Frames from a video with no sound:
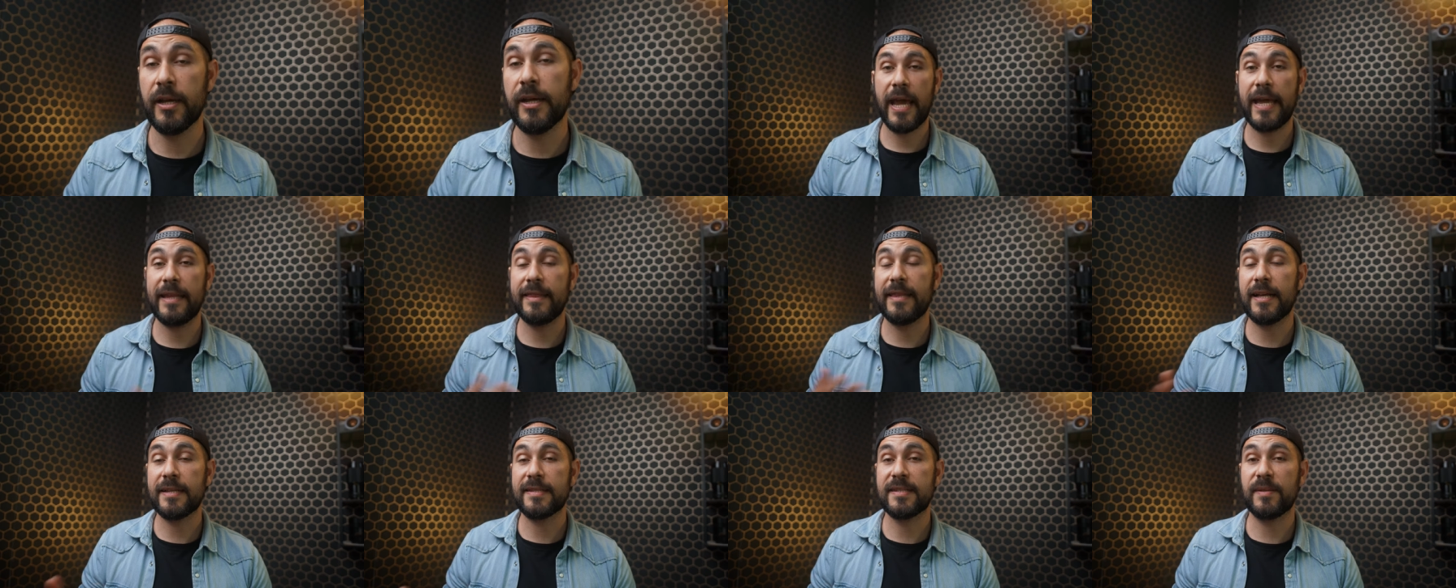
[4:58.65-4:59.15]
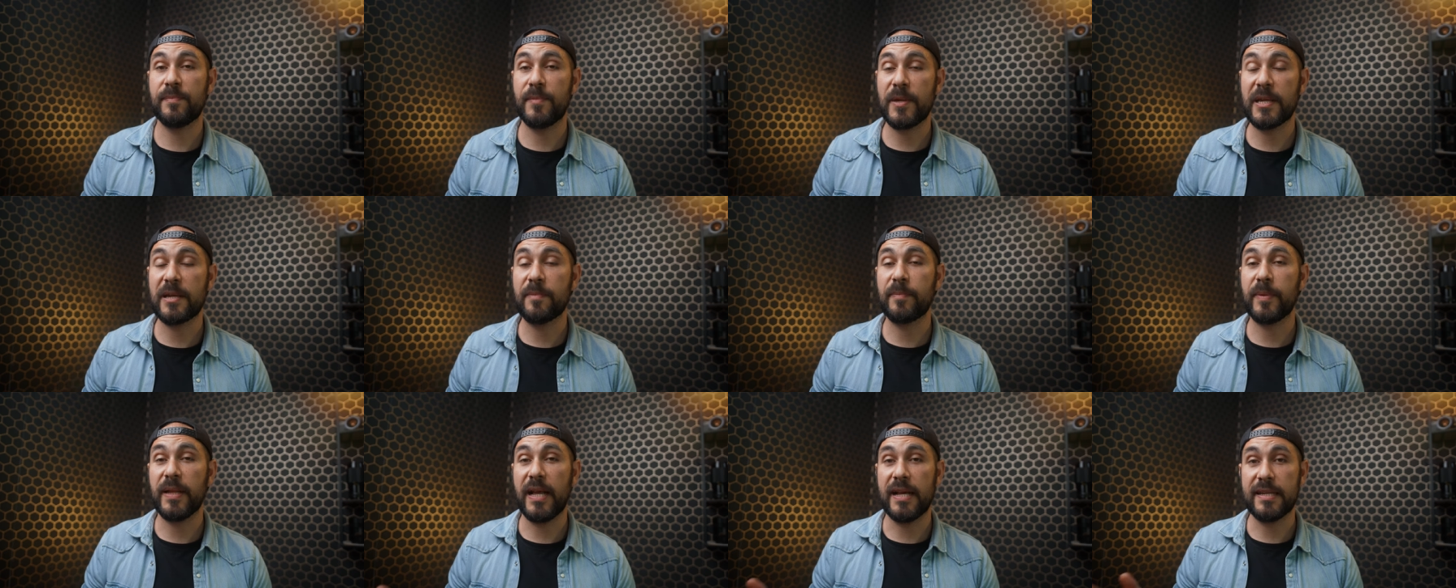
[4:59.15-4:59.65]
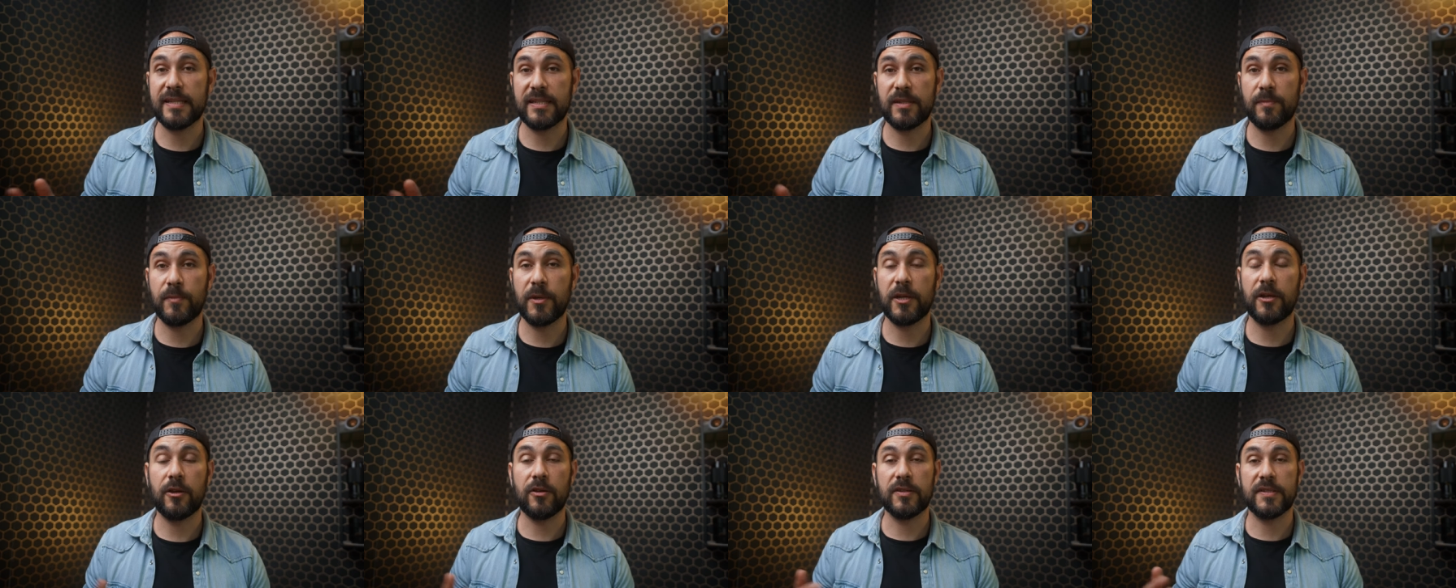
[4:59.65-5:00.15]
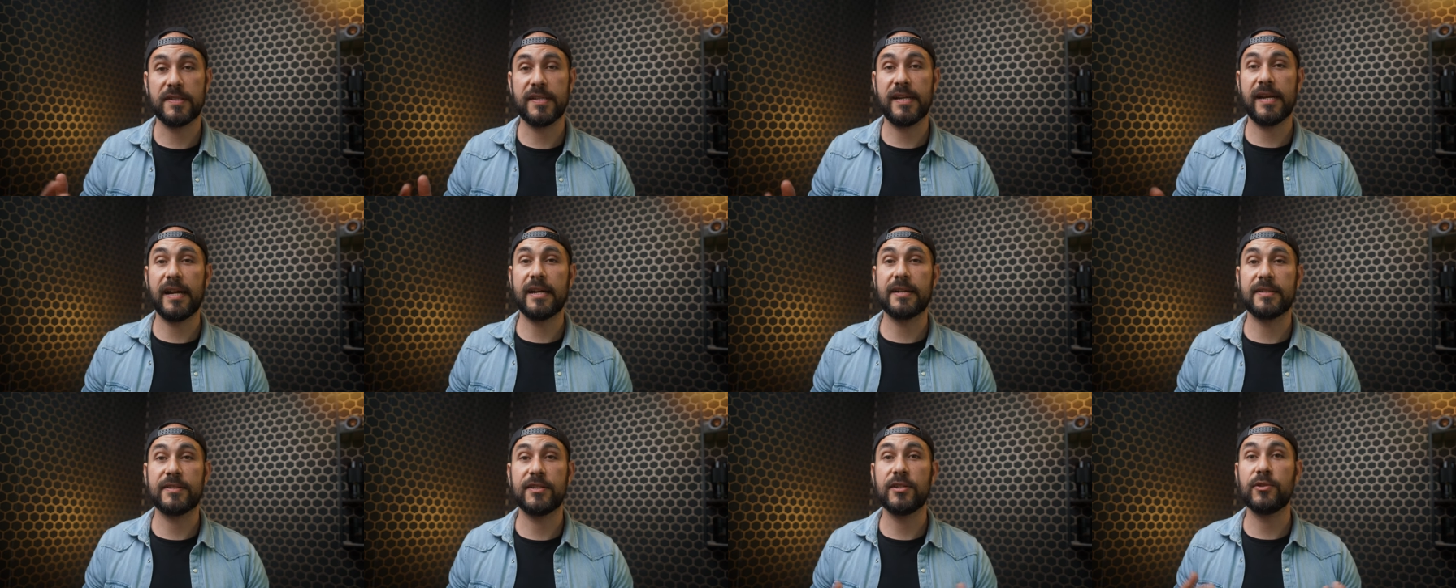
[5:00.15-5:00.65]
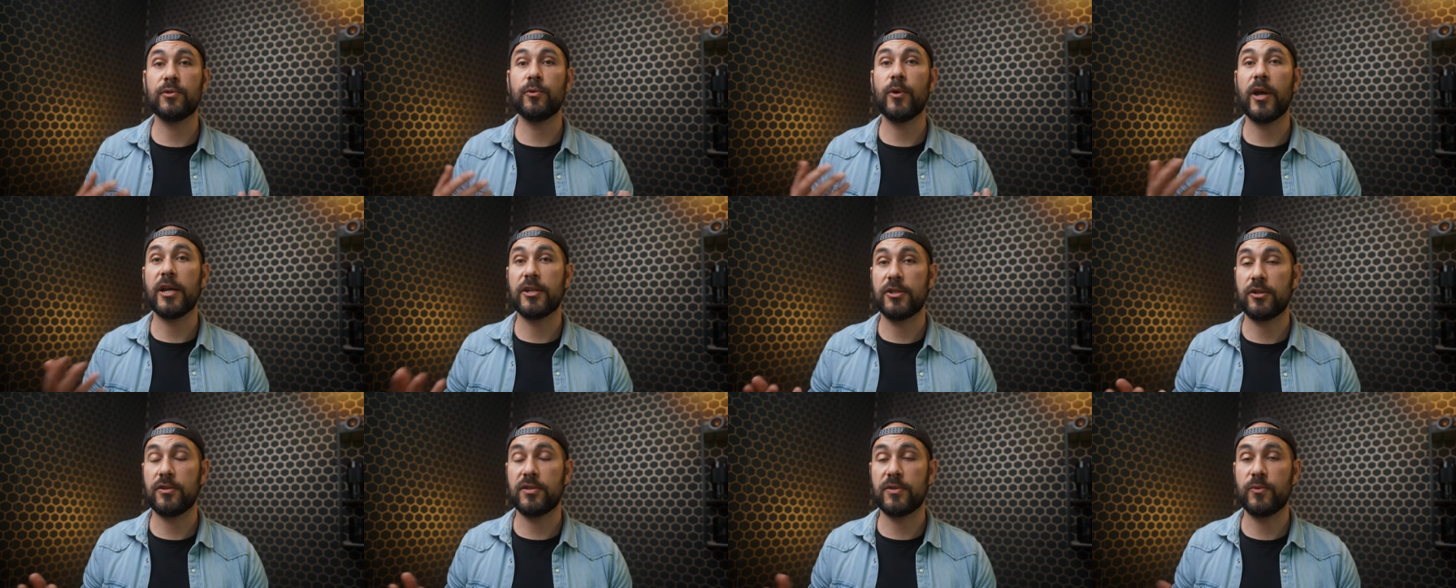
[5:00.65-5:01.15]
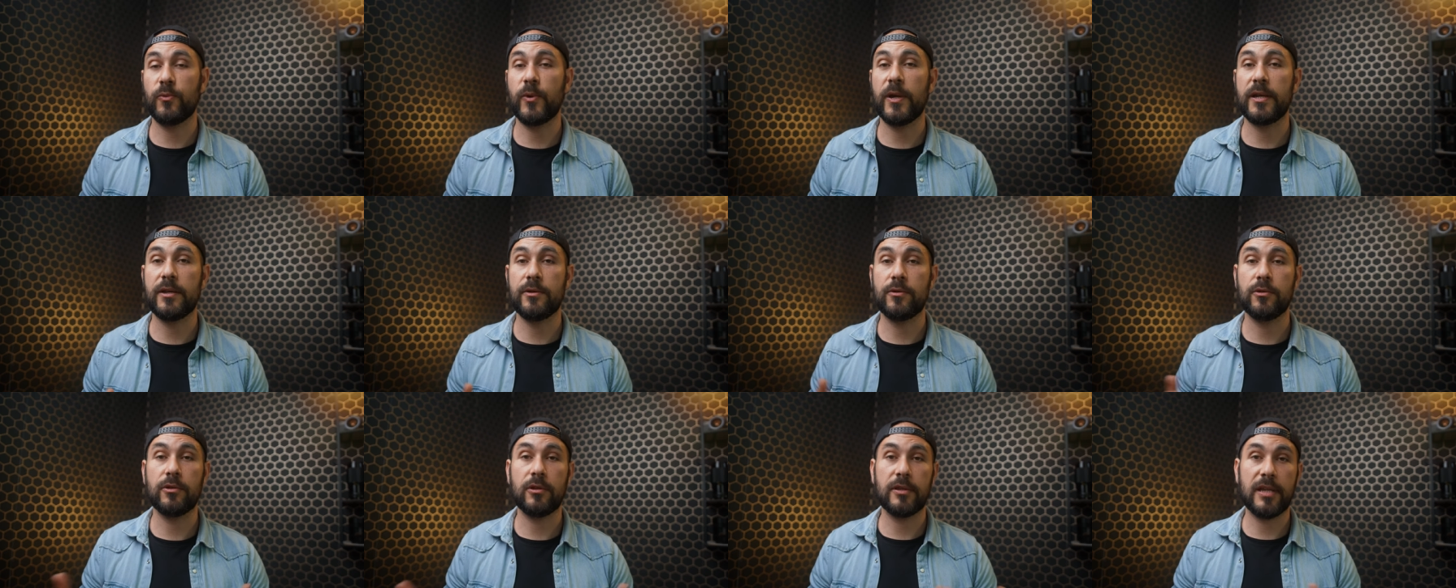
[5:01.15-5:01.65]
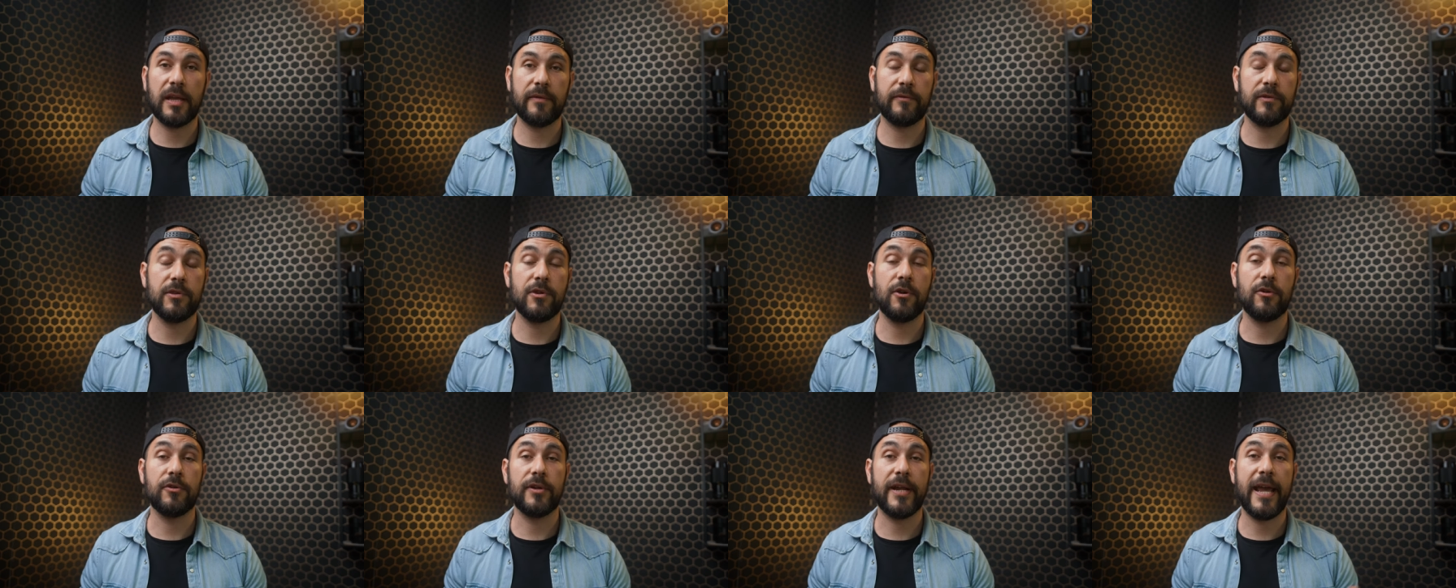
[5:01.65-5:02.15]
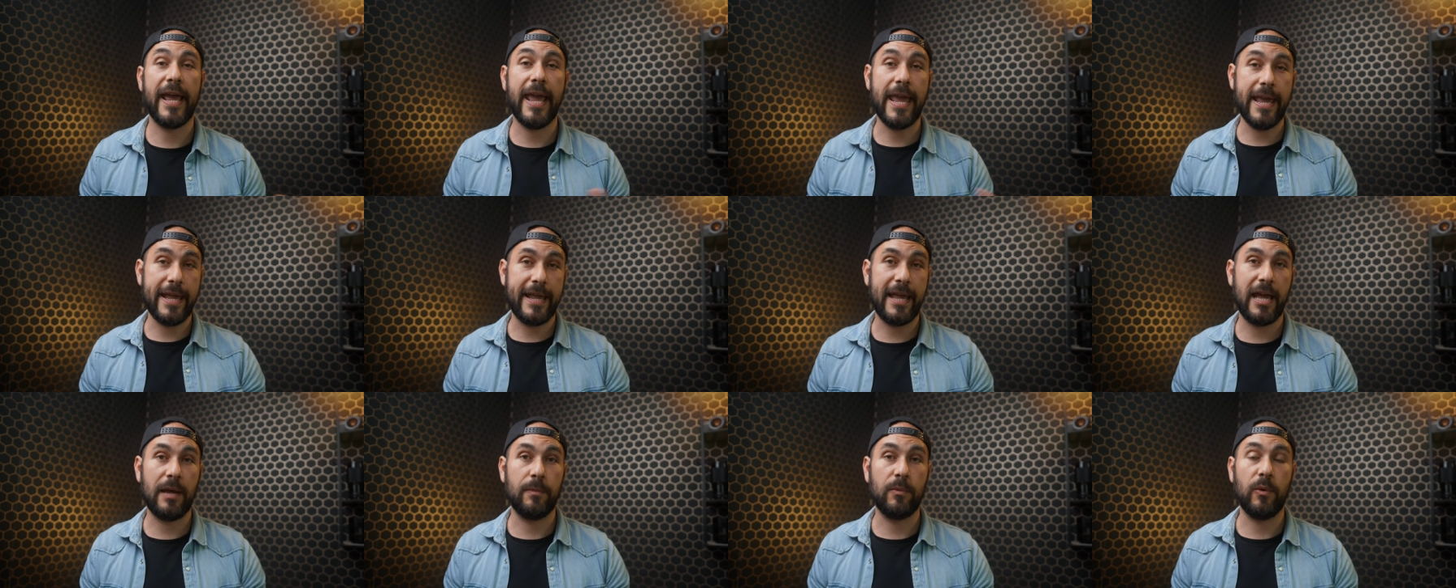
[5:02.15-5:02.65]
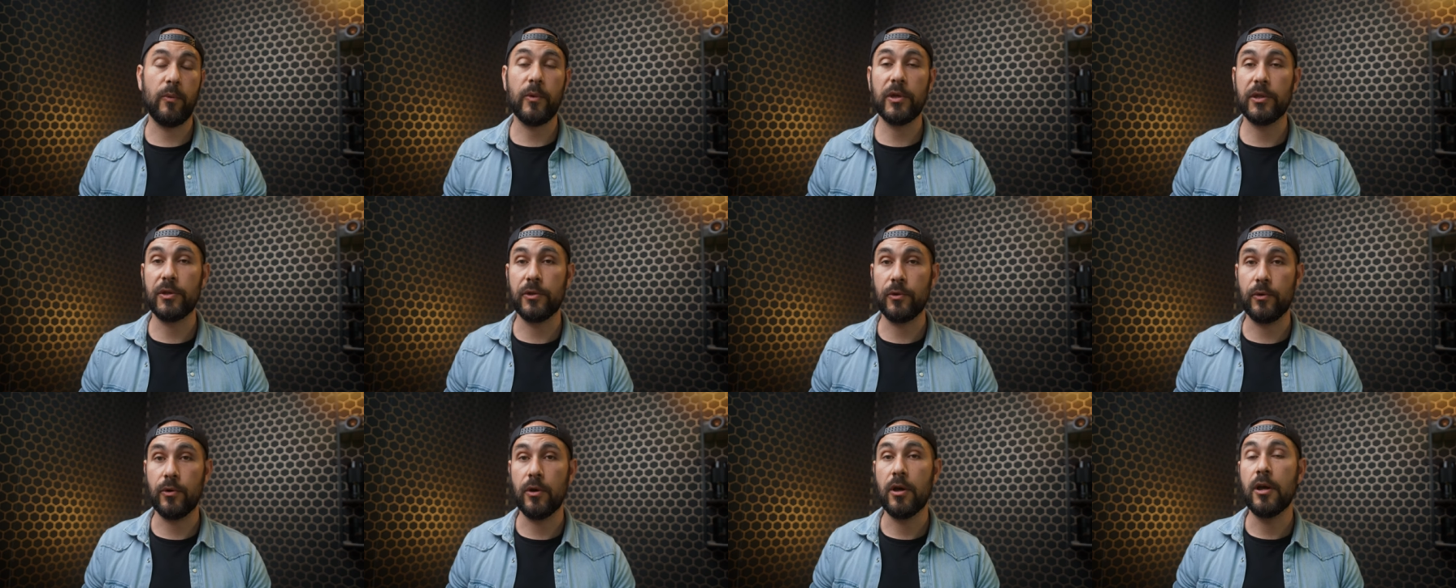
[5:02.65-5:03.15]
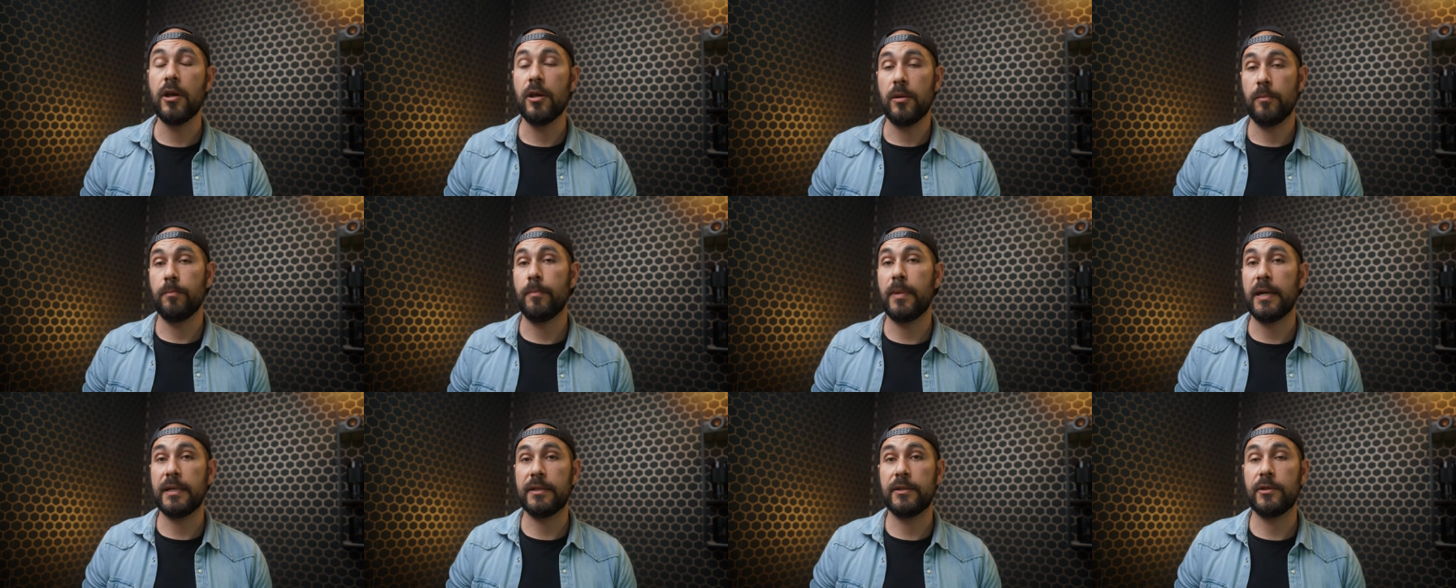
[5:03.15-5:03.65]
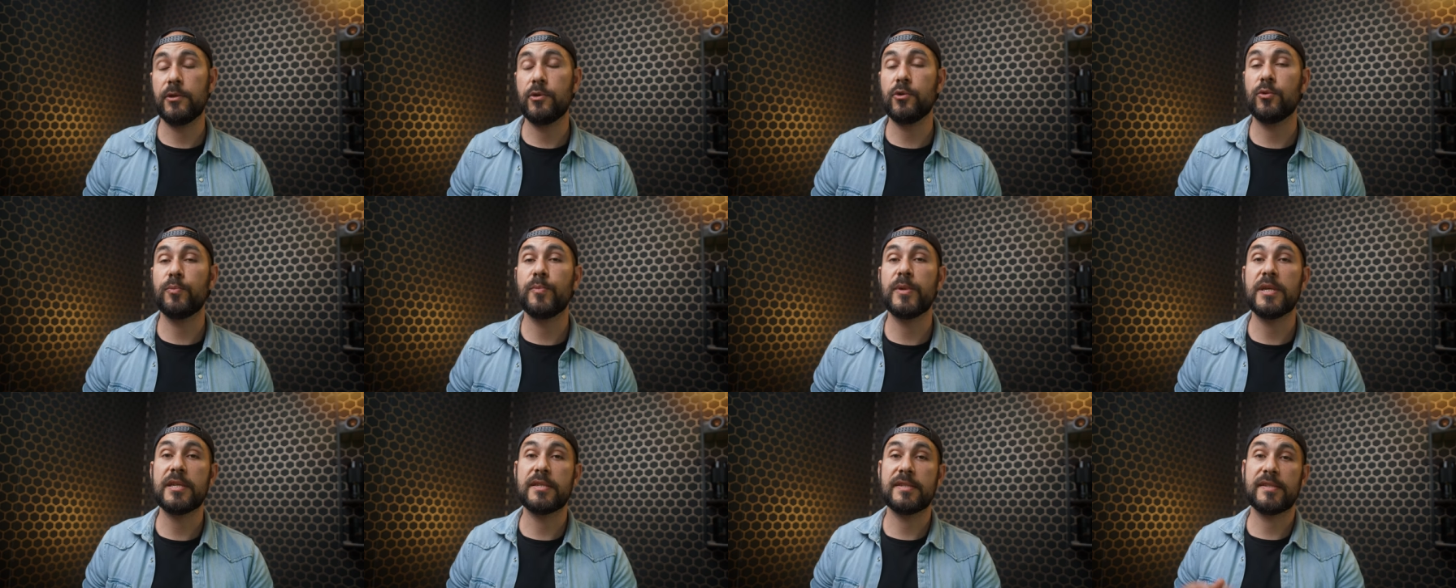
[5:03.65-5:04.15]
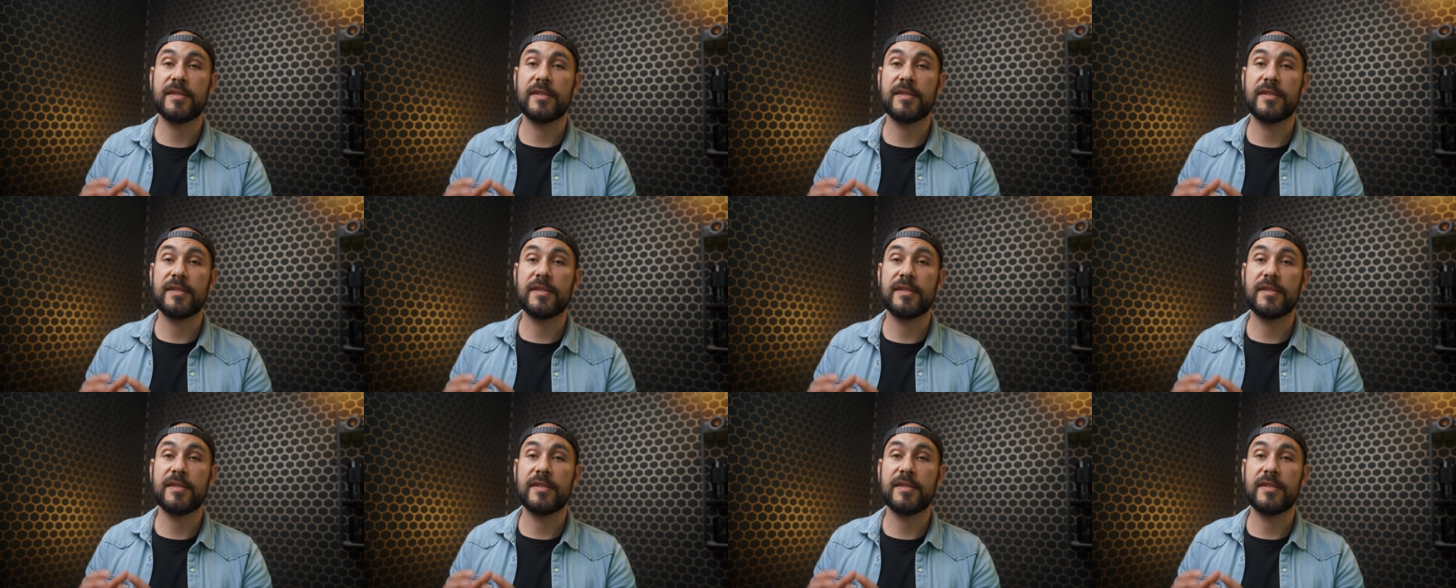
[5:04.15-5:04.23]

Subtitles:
And that's a big plus, because there are situations where you don't have your A cam with you, but you'll be